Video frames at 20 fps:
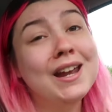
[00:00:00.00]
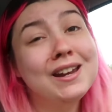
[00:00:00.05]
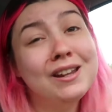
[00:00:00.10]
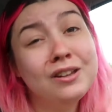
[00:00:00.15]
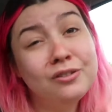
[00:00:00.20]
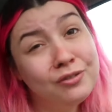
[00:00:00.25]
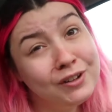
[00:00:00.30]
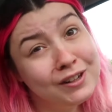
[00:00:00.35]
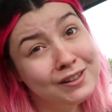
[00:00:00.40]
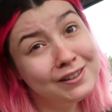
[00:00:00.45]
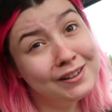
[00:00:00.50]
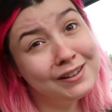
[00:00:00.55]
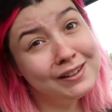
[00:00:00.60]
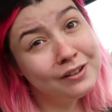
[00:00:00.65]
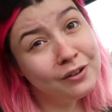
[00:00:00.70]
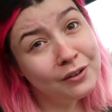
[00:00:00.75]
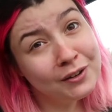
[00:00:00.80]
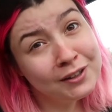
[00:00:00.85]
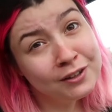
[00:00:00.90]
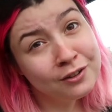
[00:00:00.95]
and he's
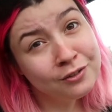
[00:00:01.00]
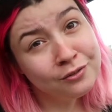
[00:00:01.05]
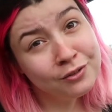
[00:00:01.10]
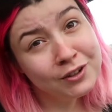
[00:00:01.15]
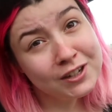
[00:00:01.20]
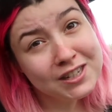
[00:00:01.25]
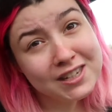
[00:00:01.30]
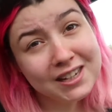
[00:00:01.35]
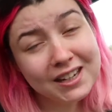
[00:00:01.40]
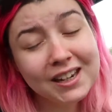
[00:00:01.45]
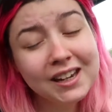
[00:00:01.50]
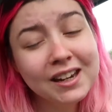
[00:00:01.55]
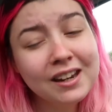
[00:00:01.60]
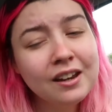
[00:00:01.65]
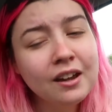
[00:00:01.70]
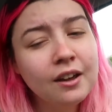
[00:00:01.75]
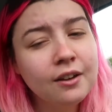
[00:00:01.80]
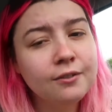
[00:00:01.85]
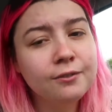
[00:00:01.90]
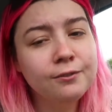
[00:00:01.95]
recently got into
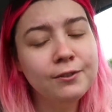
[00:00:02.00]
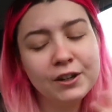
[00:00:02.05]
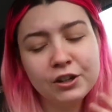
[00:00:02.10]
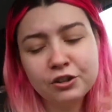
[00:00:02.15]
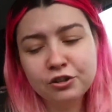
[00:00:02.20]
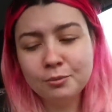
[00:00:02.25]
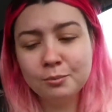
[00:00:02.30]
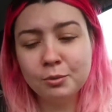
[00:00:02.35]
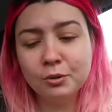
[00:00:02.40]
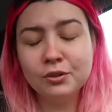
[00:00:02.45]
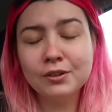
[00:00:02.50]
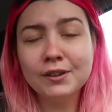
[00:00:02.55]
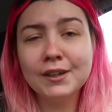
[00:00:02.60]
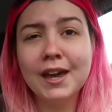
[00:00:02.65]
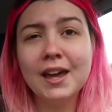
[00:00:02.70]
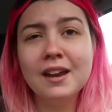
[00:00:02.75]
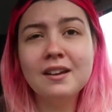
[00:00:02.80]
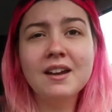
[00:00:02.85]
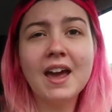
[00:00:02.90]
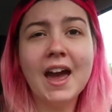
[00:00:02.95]
reading fiction books
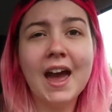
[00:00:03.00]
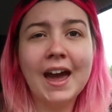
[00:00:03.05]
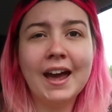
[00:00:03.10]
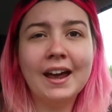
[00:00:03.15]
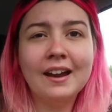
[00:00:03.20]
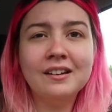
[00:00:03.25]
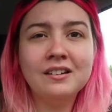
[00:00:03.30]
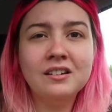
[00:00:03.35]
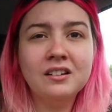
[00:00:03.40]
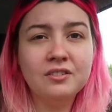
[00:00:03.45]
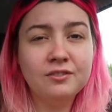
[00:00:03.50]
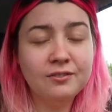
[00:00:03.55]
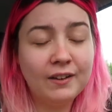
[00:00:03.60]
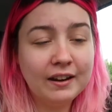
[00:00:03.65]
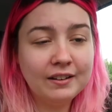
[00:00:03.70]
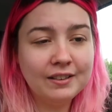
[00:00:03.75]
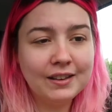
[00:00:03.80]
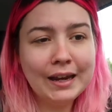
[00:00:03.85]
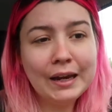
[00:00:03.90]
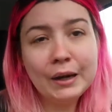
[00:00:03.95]
again and
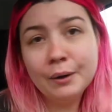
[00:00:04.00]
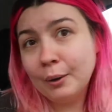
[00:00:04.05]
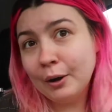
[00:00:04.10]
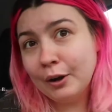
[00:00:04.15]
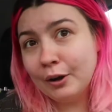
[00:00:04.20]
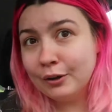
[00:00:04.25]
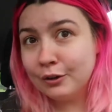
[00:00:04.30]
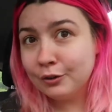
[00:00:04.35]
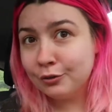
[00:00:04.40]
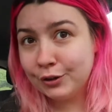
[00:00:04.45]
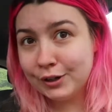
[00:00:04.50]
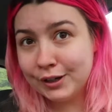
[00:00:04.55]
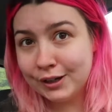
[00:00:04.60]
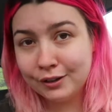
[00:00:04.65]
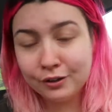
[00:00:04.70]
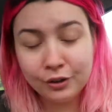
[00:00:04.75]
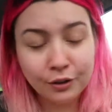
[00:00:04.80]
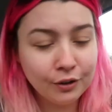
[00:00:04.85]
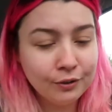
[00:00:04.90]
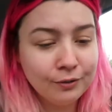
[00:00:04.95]
found that he quite likes
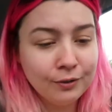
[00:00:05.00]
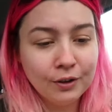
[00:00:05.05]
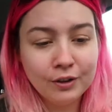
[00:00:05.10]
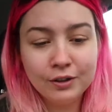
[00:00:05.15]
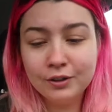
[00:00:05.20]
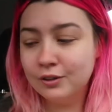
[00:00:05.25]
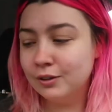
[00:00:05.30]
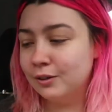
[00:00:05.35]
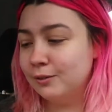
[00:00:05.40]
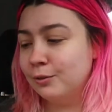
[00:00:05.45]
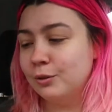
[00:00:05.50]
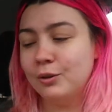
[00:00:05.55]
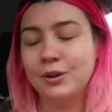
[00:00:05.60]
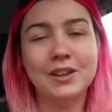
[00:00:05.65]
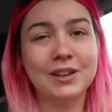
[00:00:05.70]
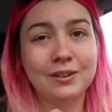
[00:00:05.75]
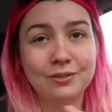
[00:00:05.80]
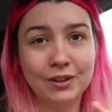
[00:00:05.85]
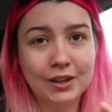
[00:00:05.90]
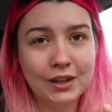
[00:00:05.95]
reading sci-fi, so he thought
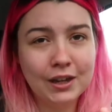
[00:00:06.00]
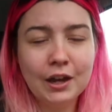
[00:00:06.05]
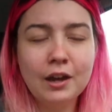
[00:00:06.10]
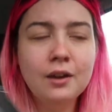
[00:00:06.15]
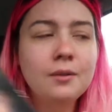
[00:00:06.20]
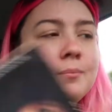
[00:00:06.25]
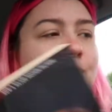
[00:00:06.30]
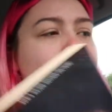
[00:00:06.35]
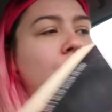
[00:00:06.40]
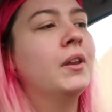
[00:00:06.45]
he'd give it a go.